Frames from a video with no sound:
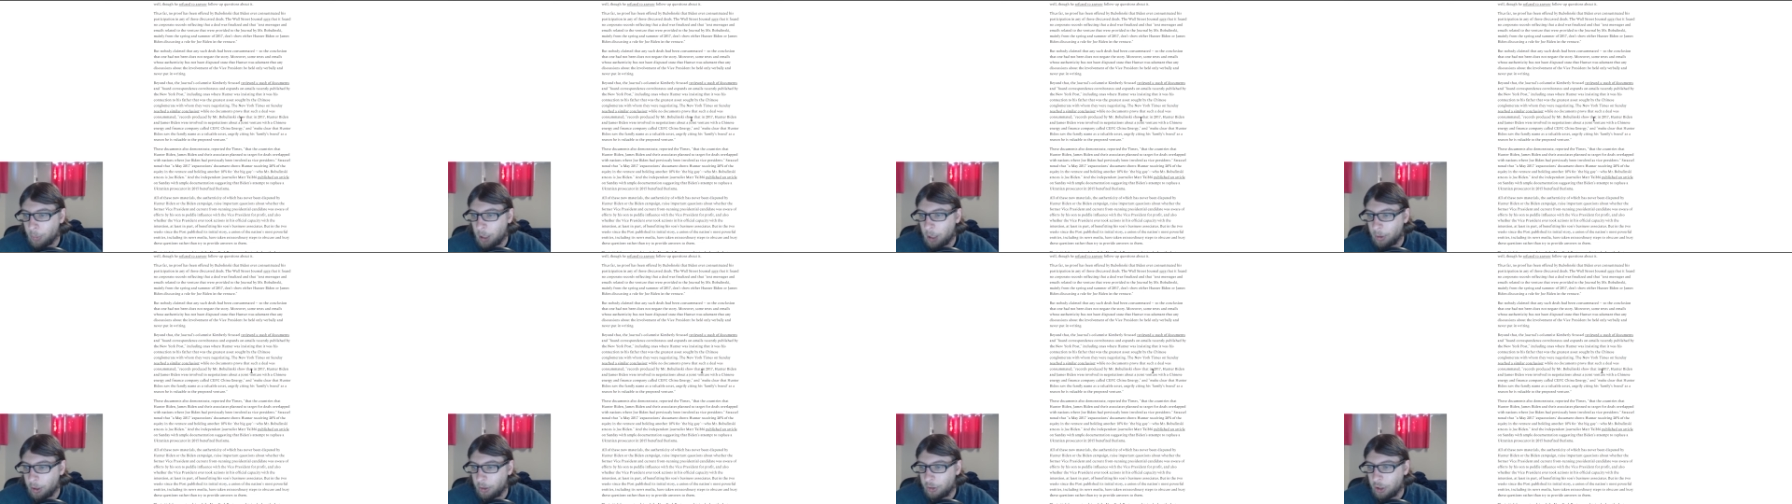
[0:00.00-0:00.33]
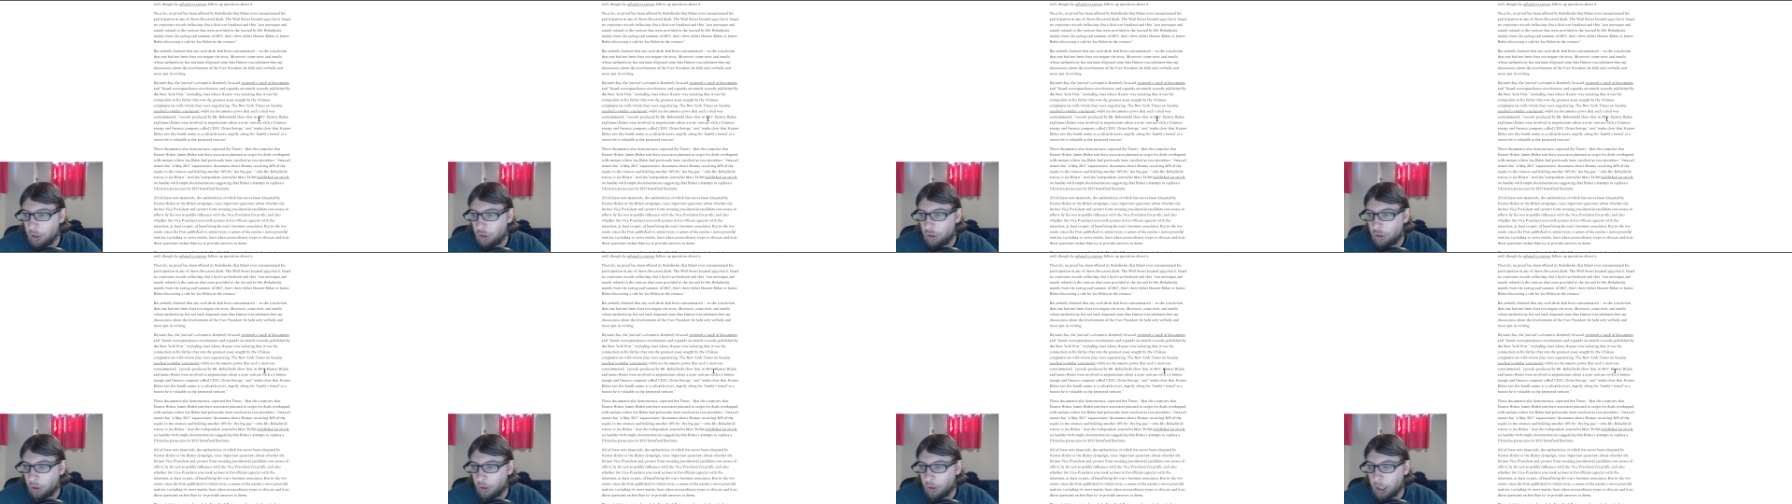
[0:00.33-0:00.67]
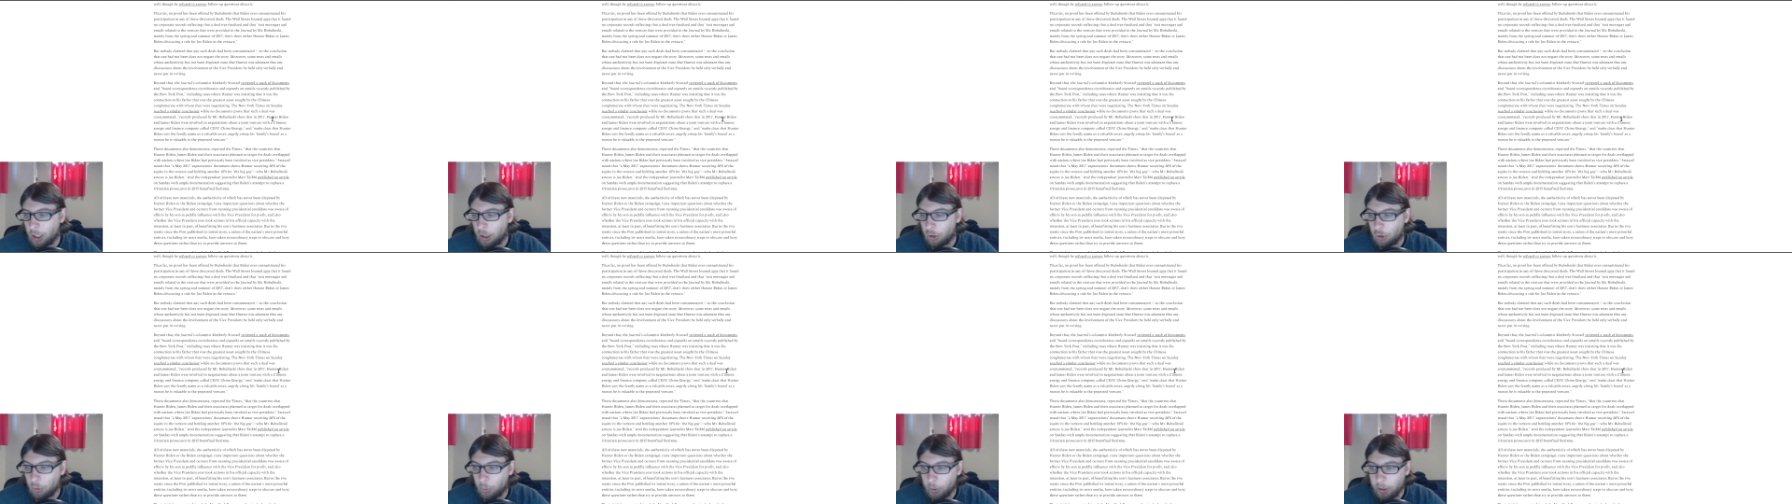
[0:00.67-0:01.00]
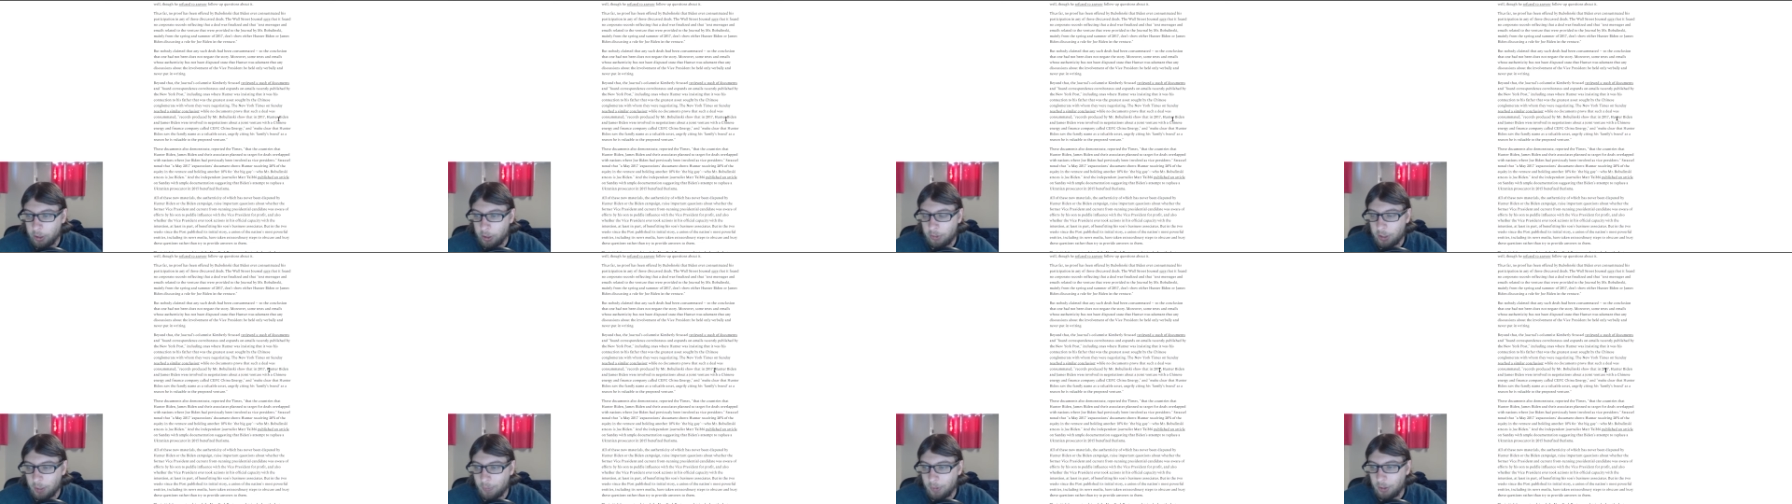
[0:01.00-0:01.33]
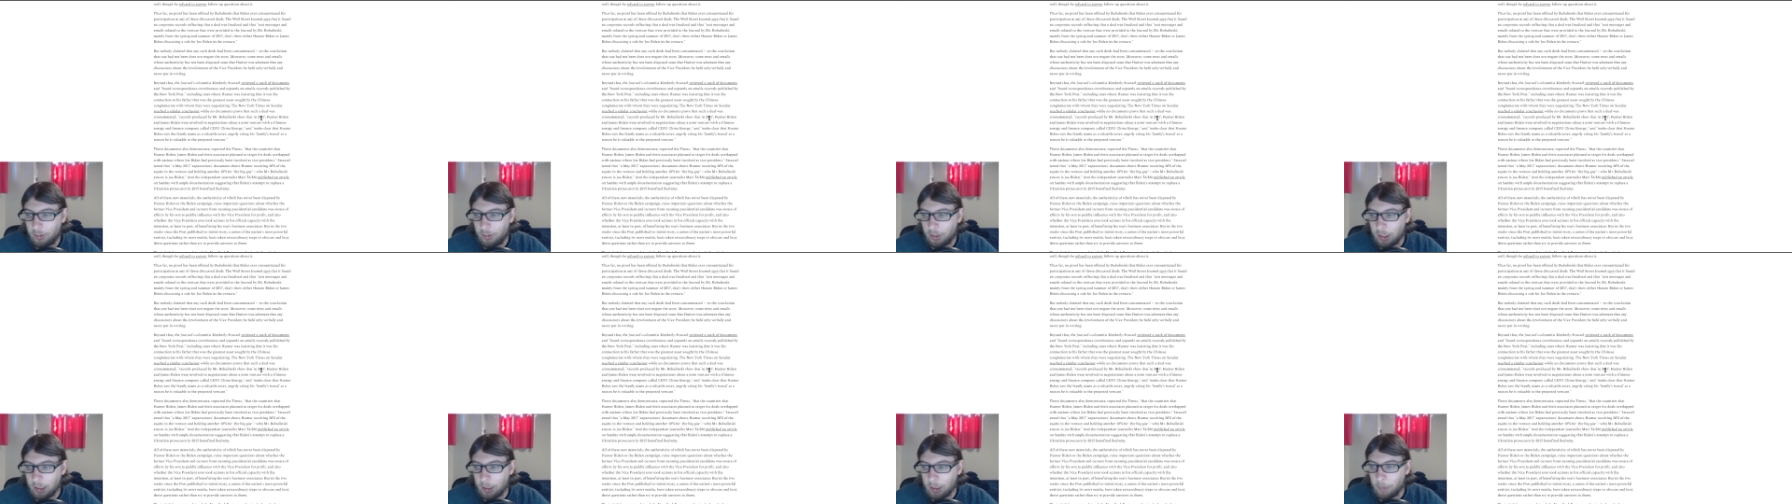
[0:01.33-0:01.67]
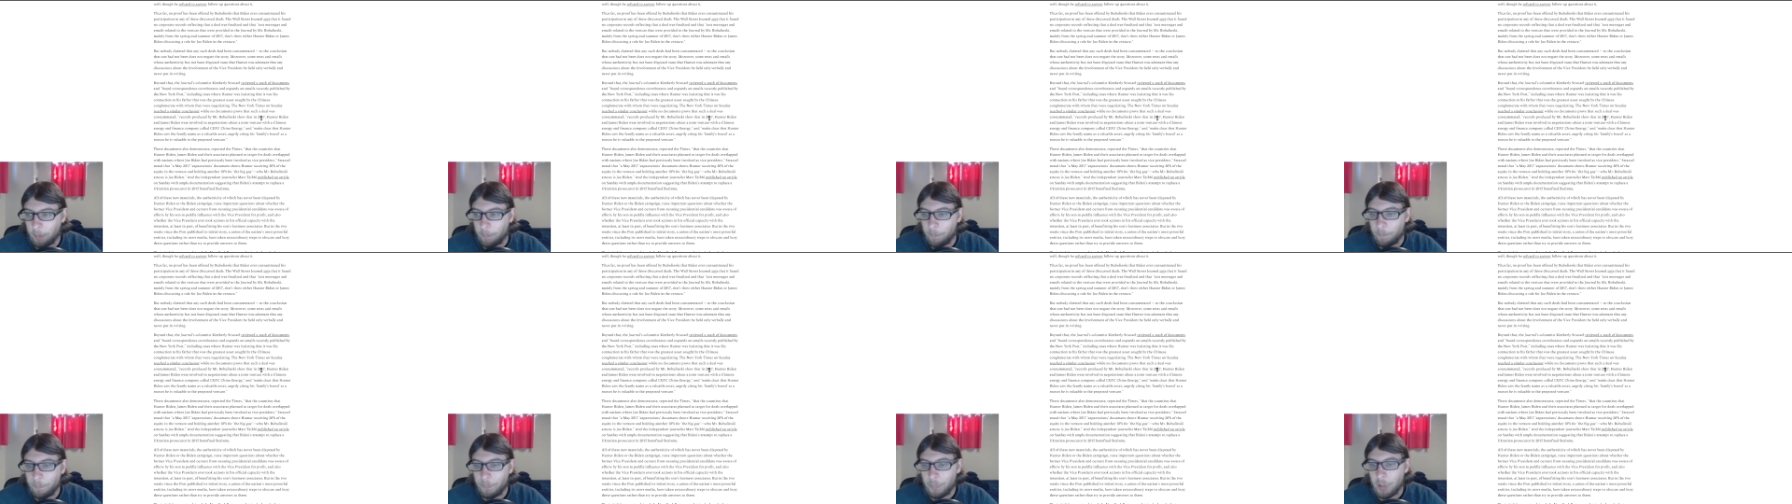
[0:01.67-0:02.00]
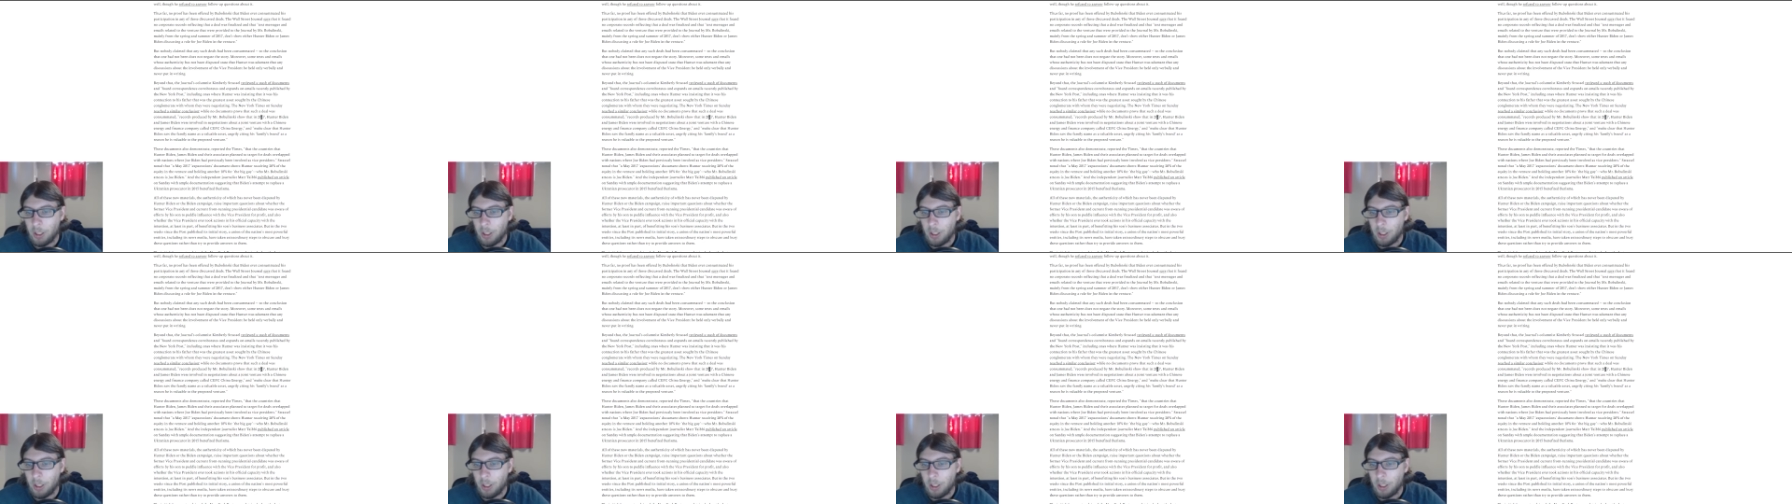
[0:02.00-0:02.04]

Bobulinski show that in 2017,